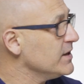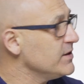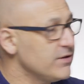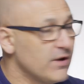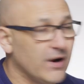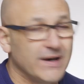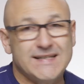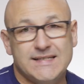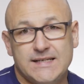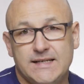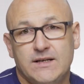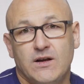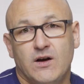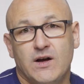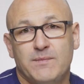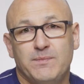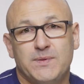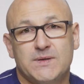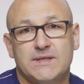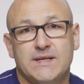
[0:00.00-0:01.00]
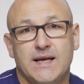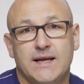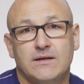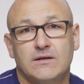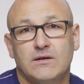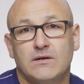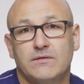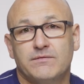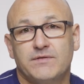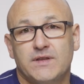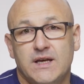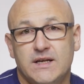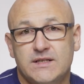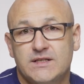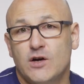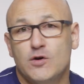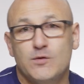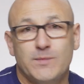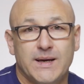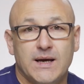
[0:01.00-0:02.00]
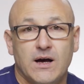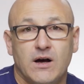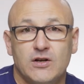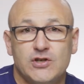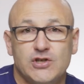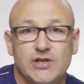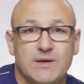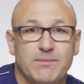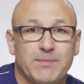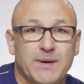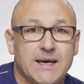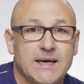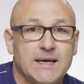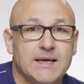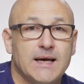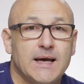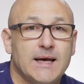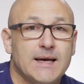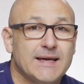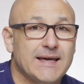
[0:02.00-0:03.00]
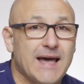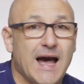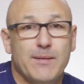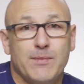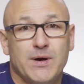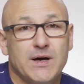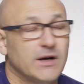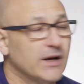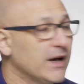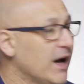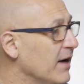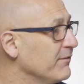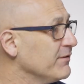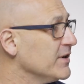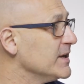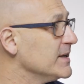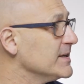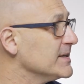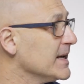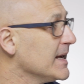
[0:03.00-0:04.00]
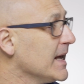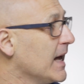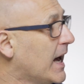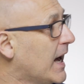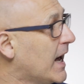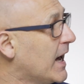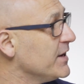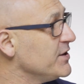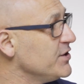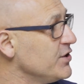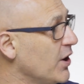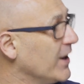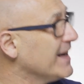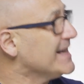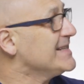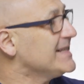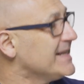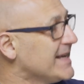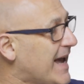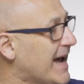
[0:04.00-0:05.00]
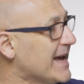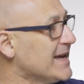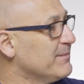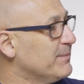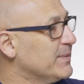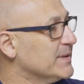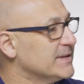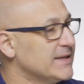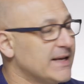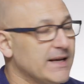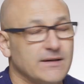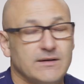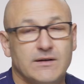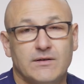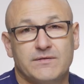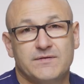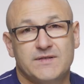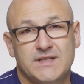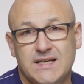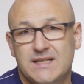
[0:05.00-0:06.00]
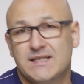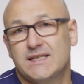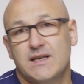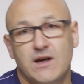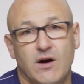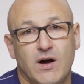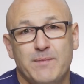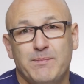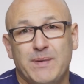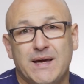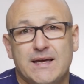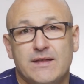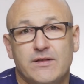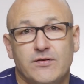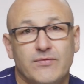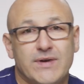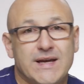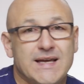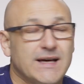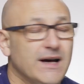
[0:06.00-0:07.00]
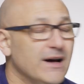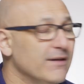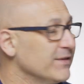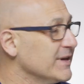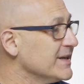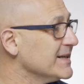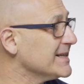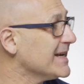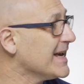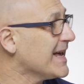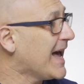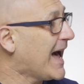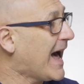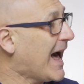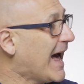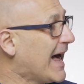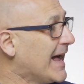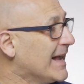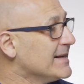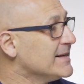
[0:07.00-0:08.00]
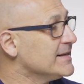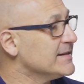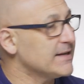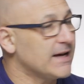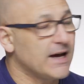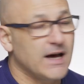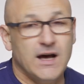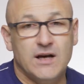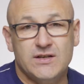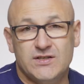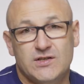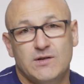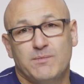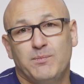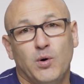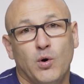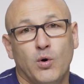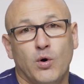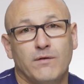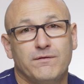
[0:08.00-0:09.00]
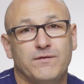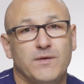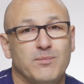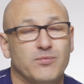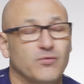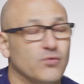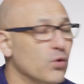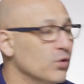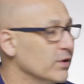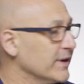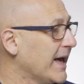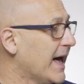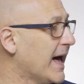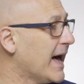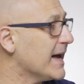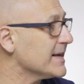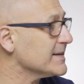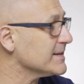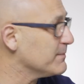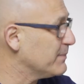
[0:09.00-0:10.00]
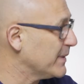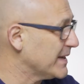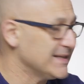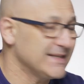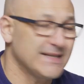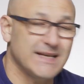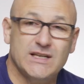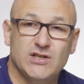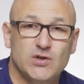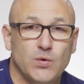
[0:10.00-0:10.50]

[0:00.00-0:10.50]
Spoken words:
99% of the Adobe RGB gamut covered, 98% of DCI-P3 covered, and support for broadcast BT